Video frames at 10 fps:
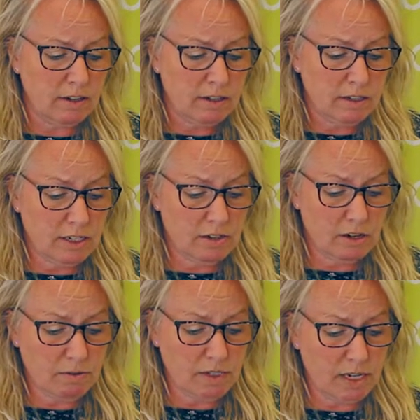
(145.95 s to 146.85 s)
and she has
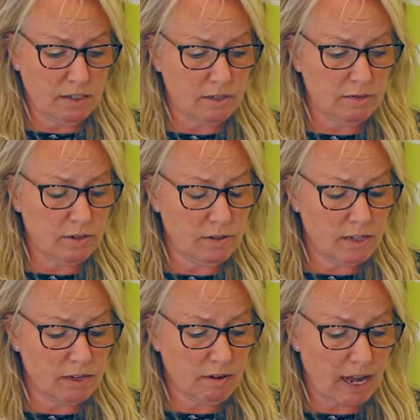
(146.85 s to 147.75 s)
no intention of doing
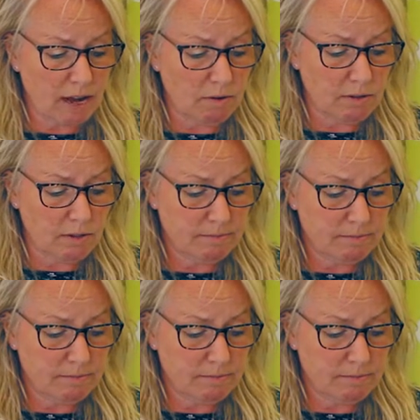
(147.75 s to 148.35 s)
so now.